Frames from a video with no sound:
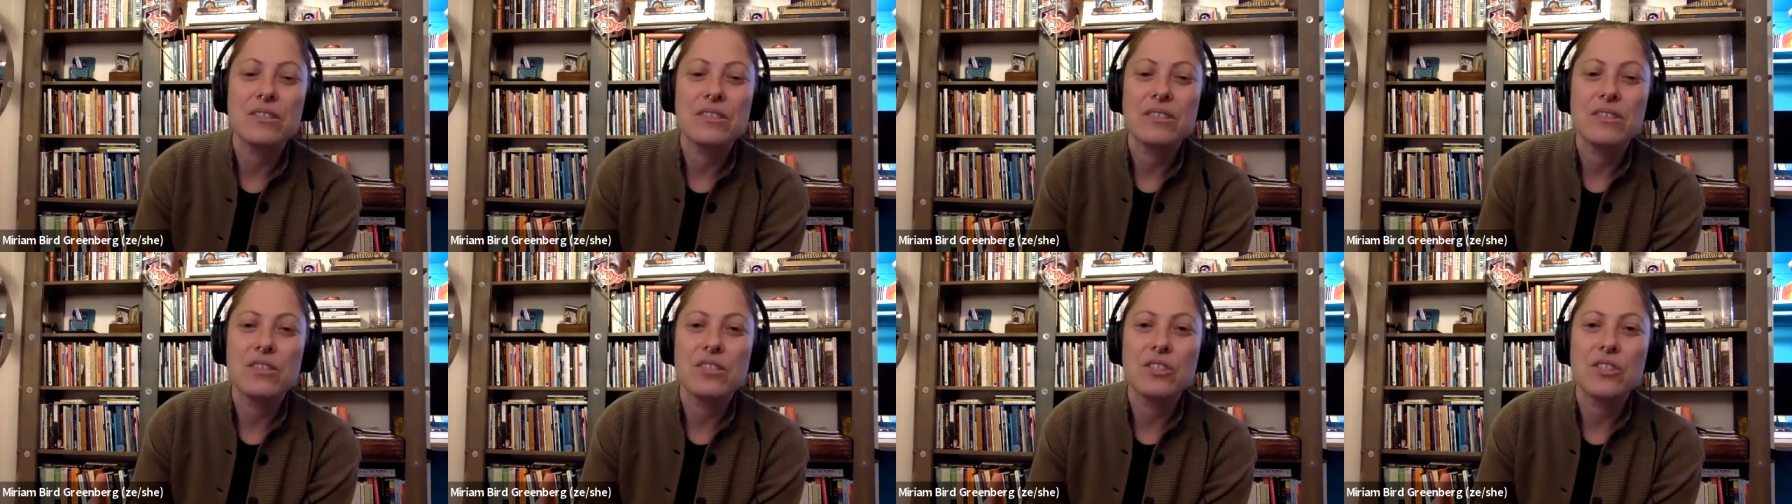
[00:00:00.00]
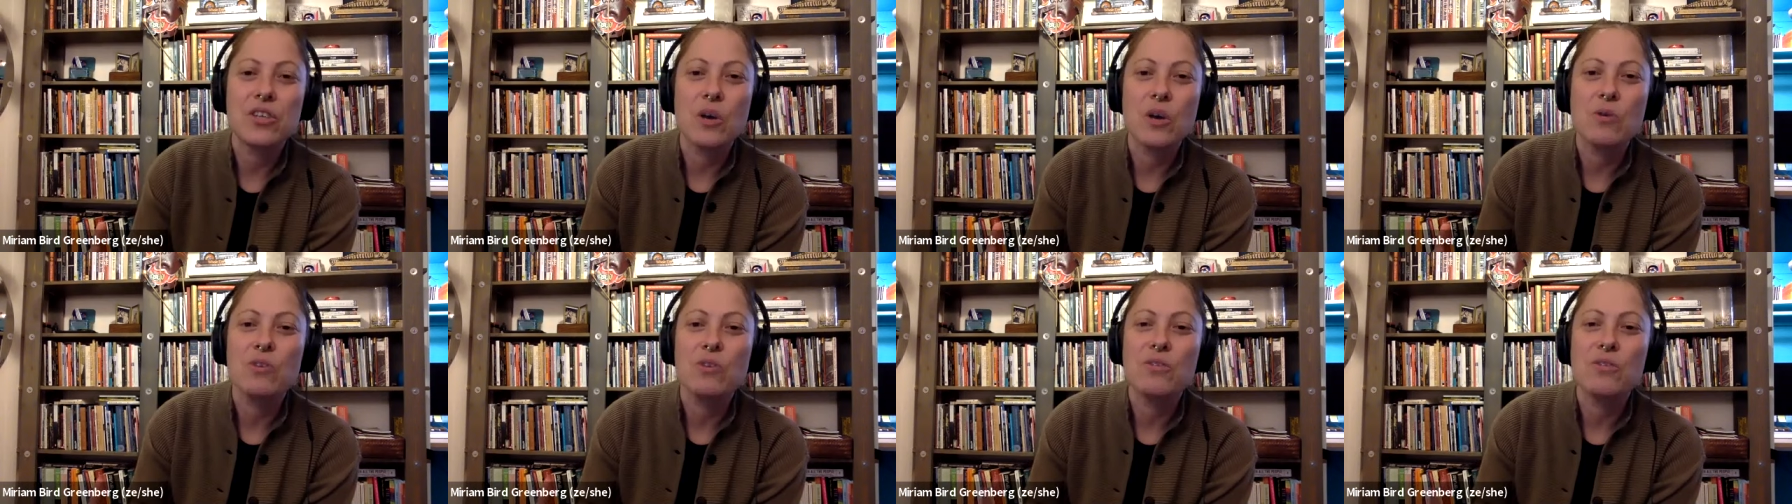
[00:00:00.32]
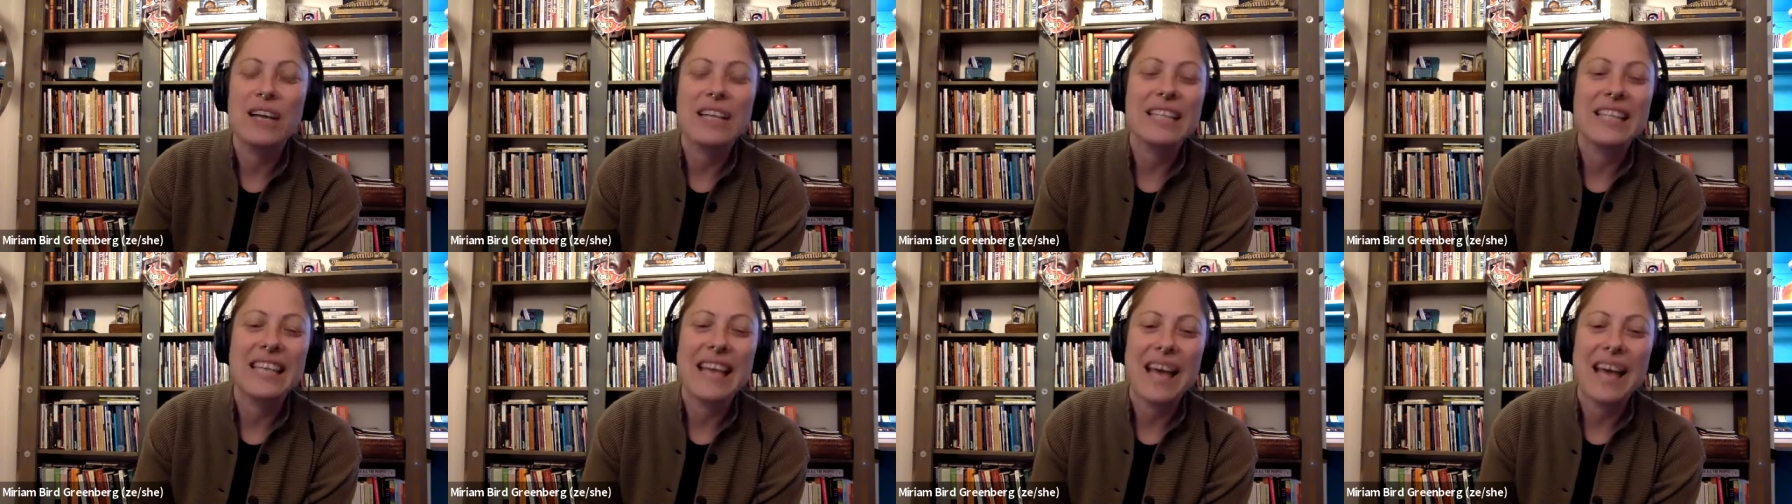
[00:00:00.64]
so
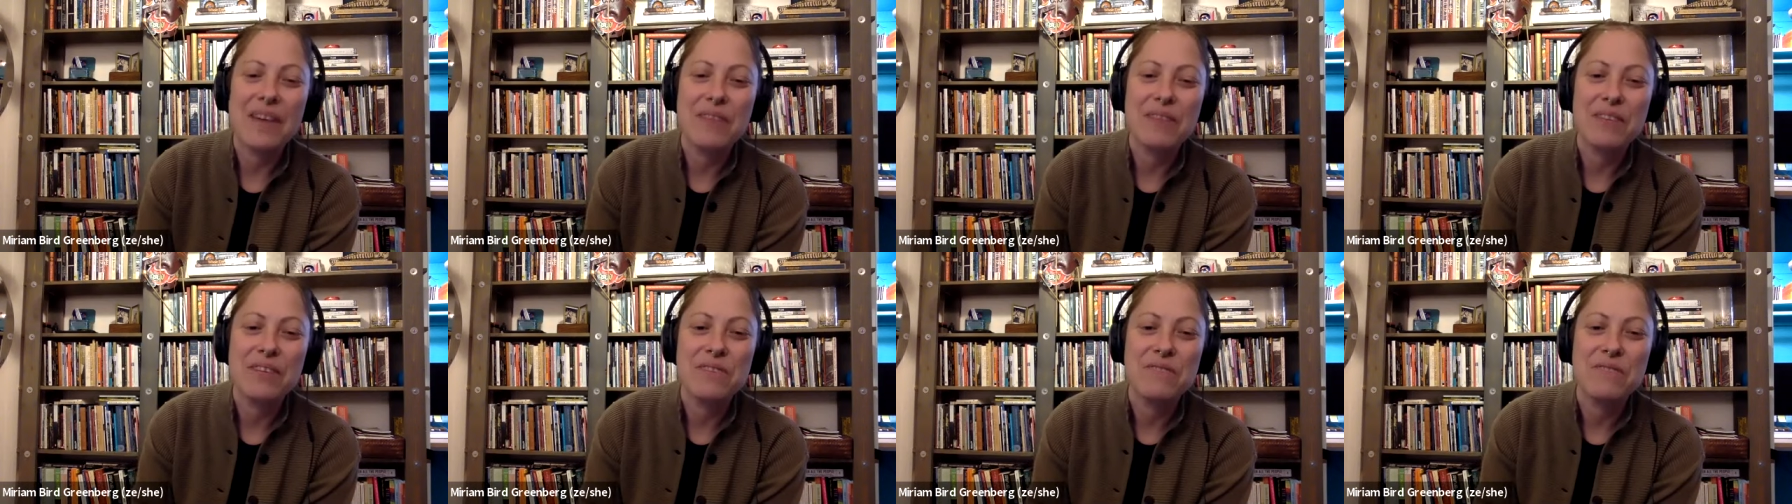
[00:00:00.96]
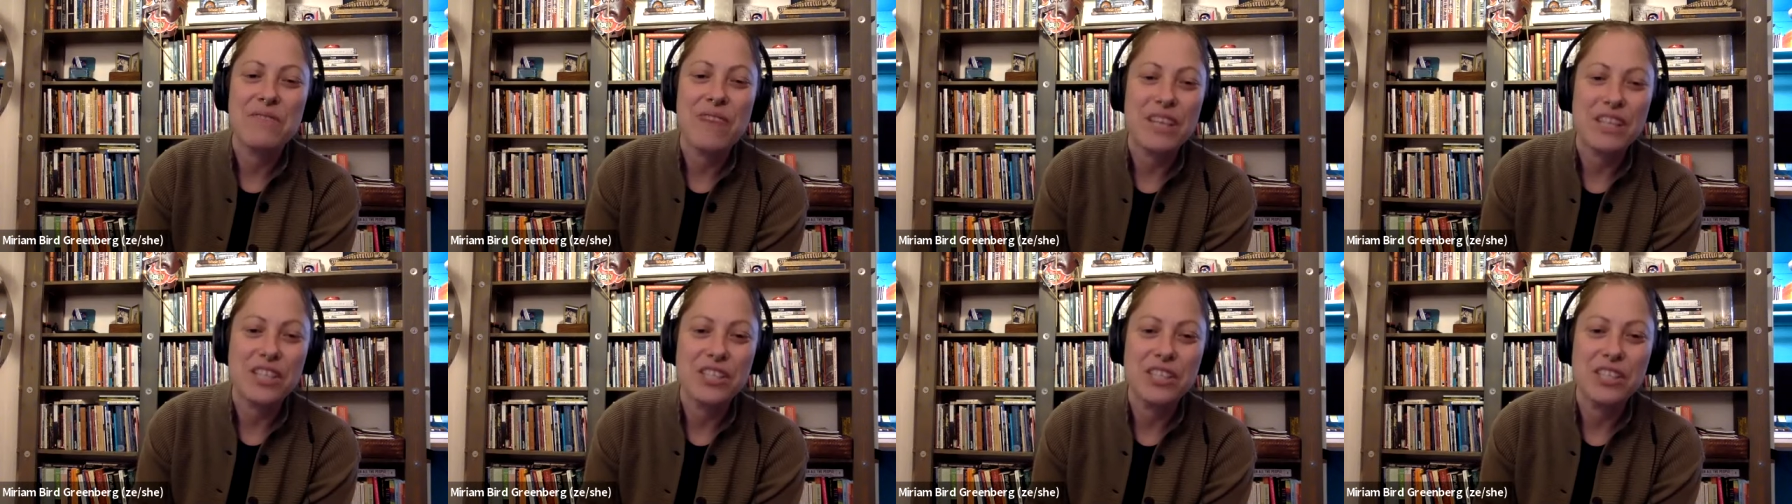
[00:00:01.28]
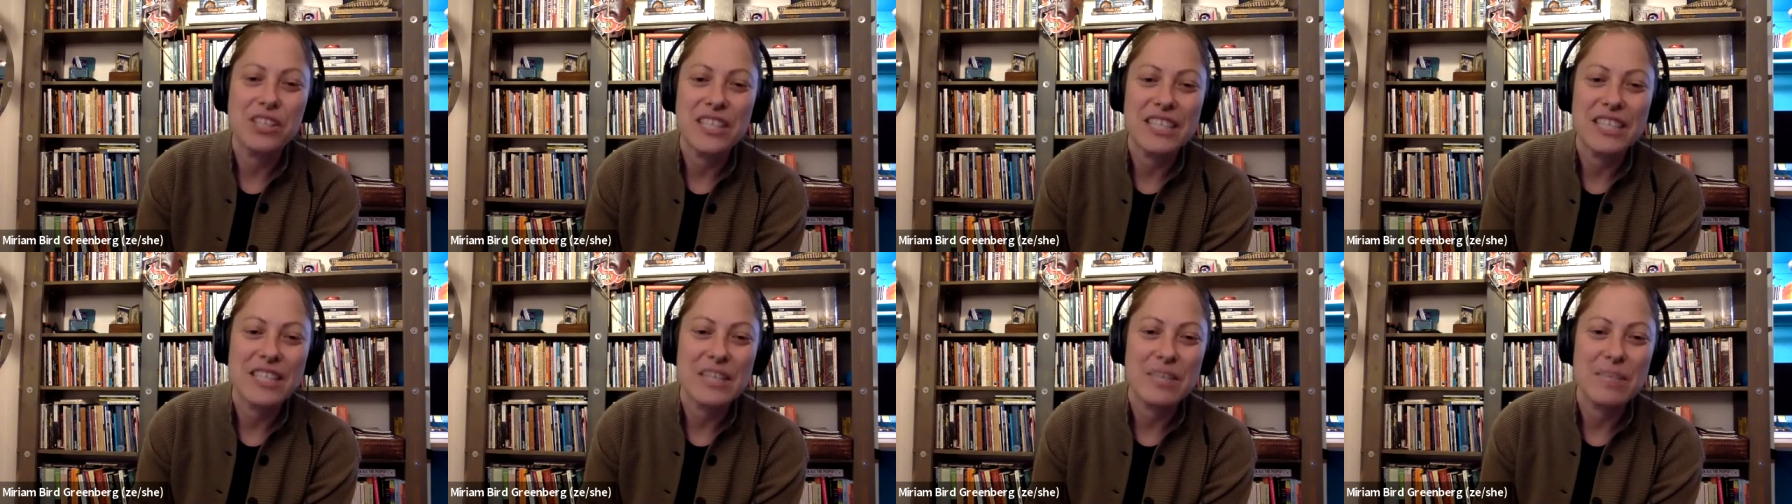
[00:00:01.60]
directly out of
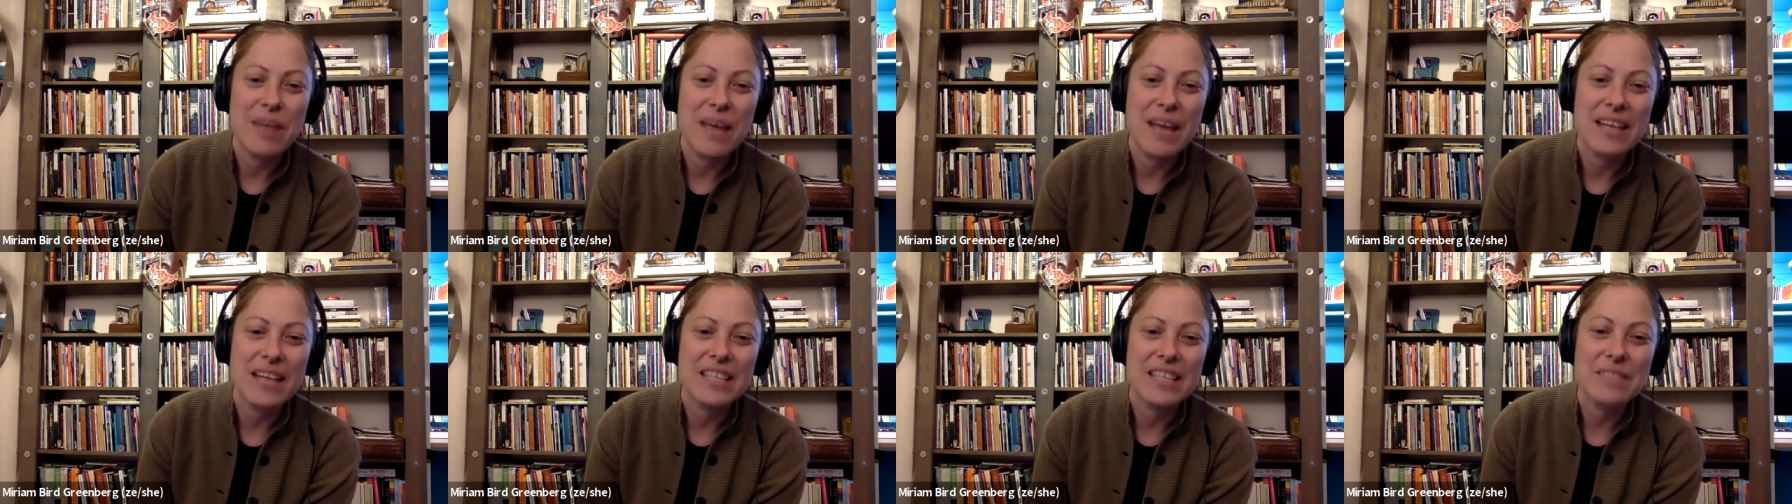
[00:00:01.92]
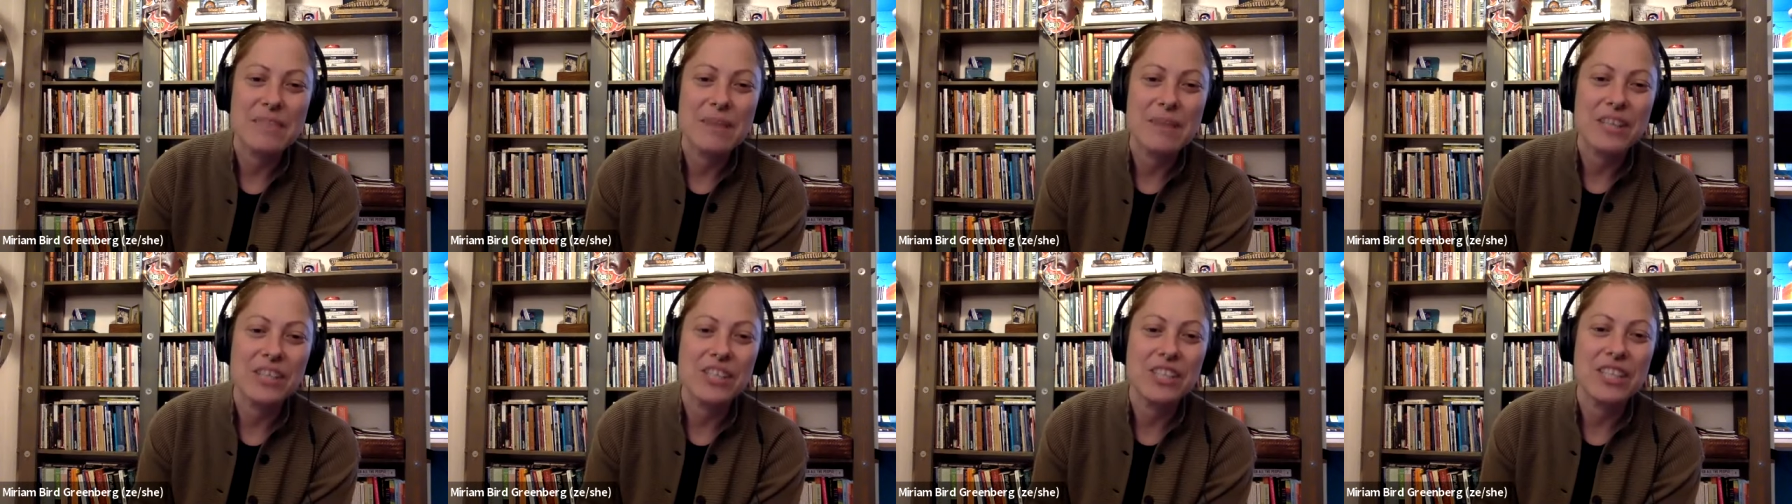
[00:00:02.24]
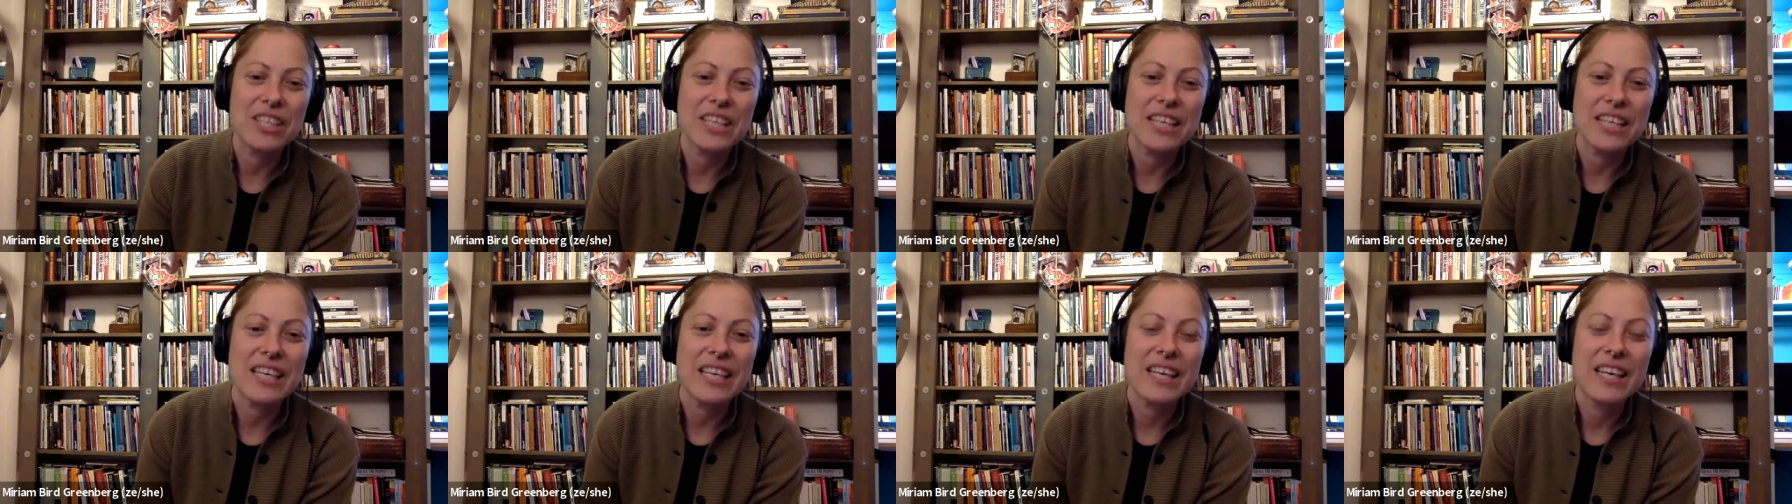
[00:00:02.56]
confessionalism and
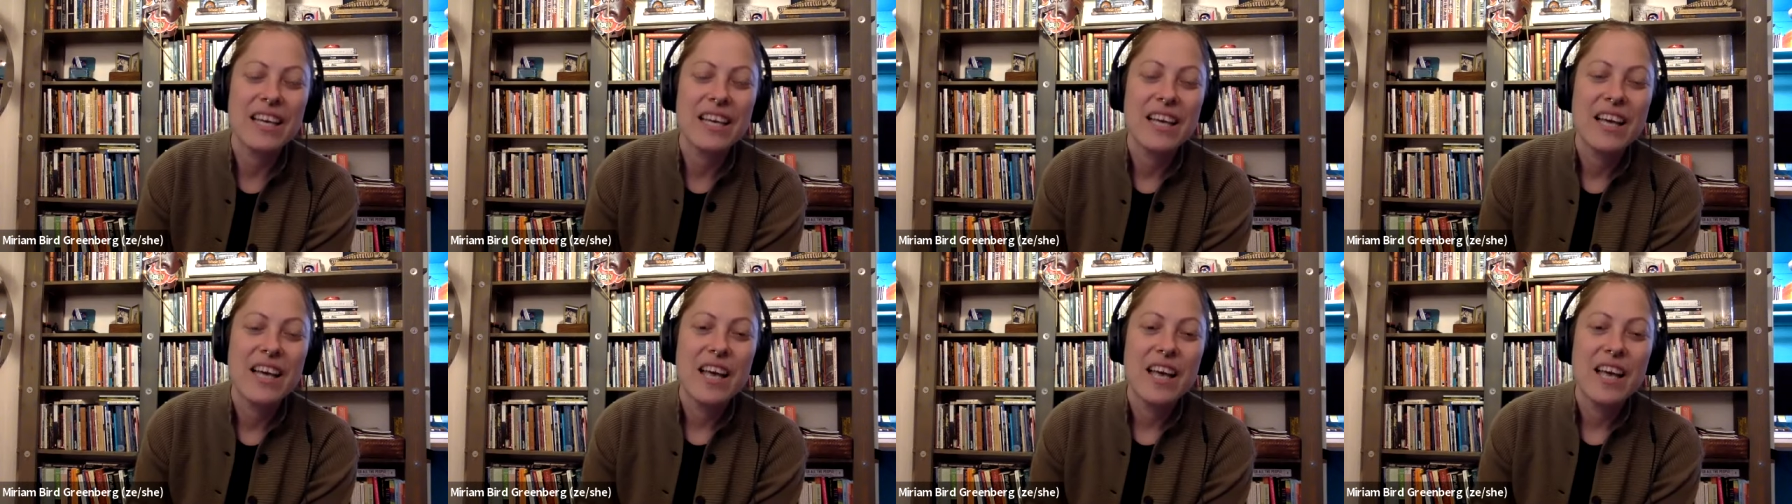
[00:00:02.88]
especially